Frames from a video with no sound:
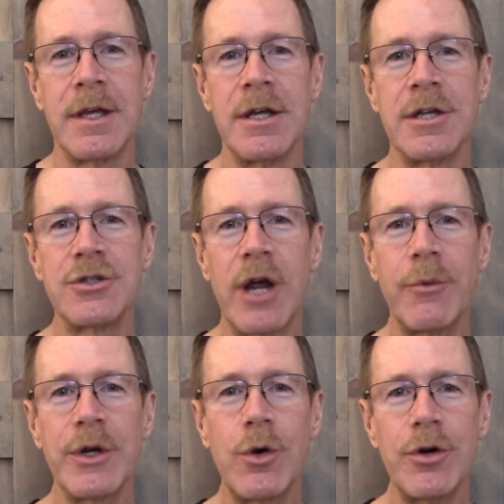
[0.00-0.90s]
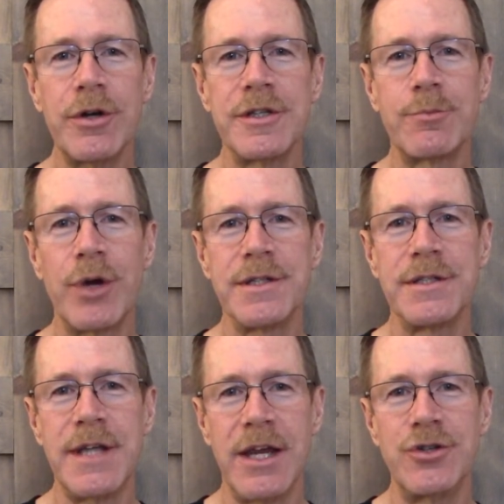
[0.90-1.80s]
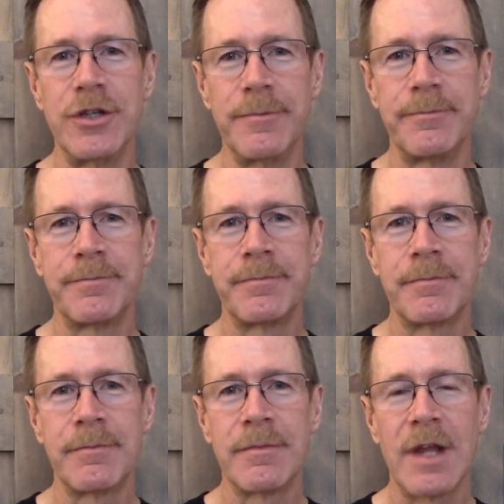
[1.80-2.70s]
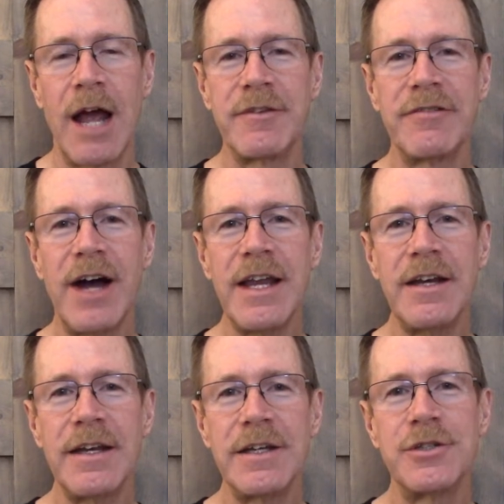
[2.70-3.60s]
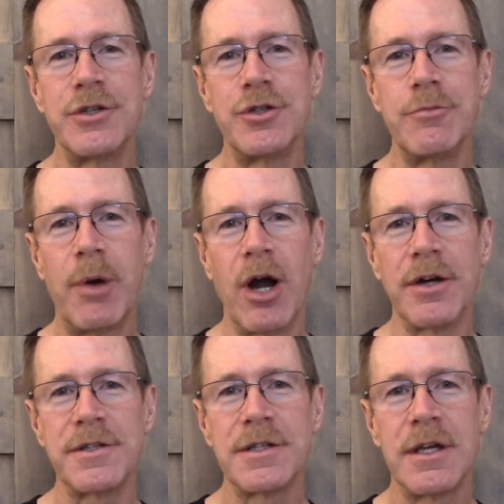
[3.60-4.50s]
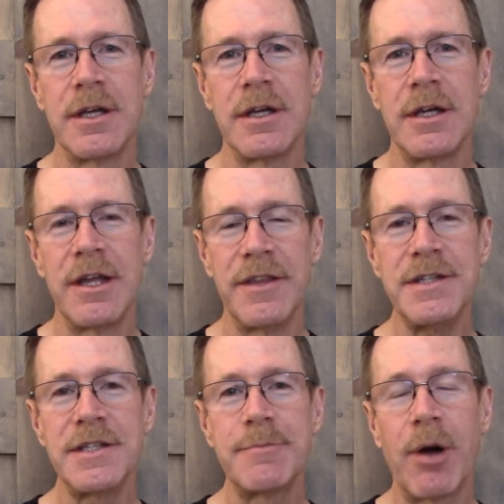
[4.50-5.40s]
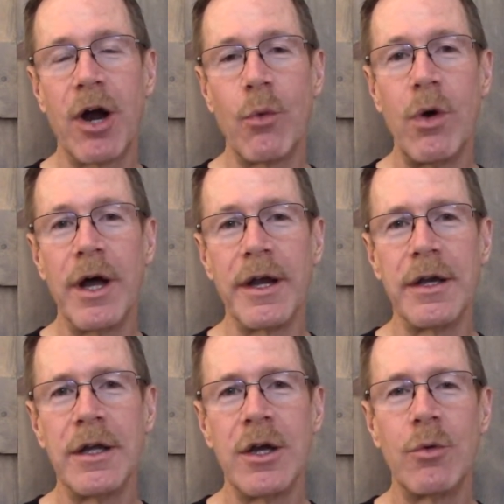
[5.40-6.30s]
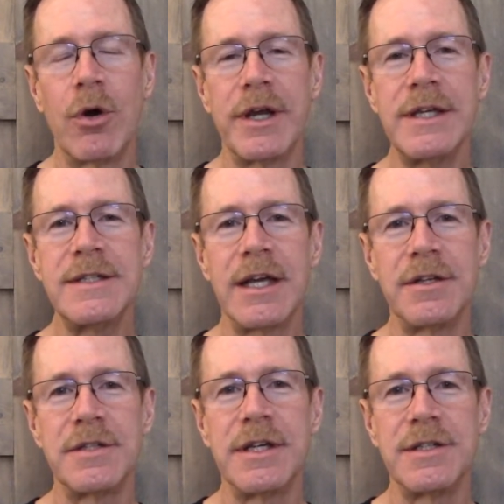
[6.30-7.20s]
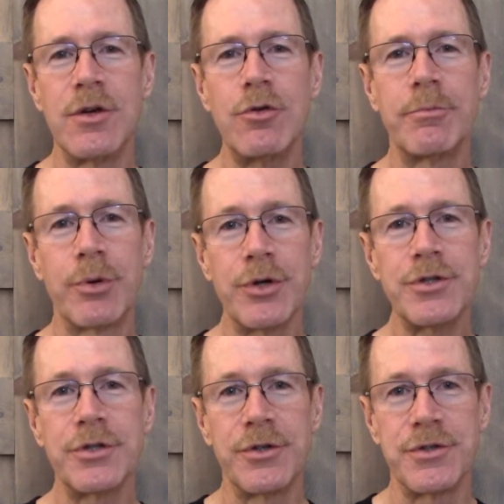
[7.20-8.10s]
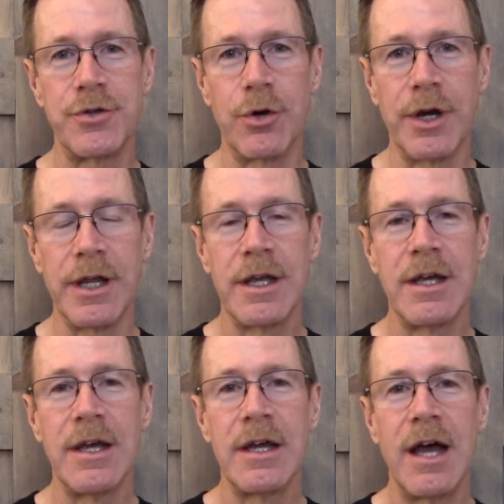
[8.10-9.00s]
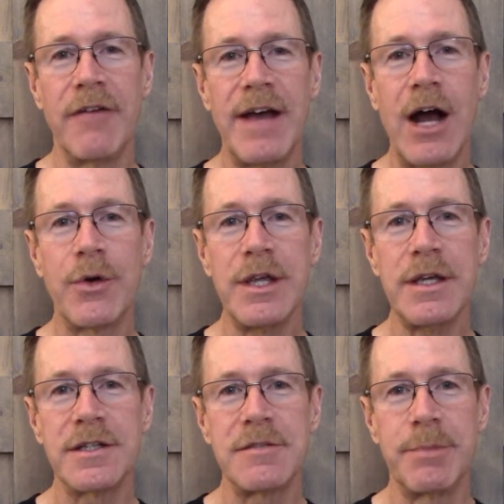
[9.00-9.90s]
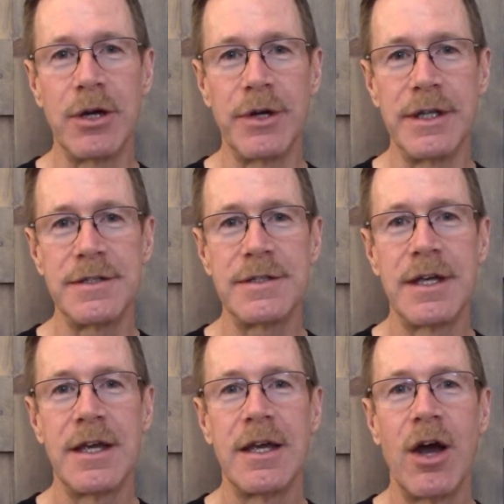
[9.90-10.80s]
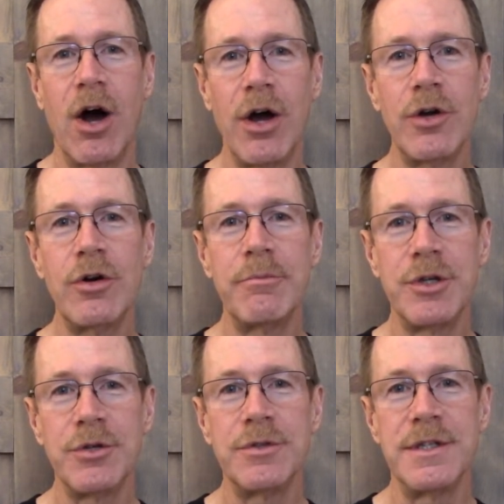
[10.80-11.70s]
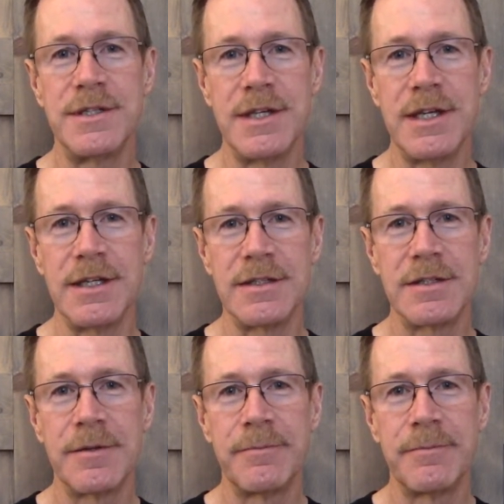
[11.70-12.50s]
So I recorded his presentation. I've divided it into two parts. This is part one, where he tells his own personal story of how he experienced autoimmune disease.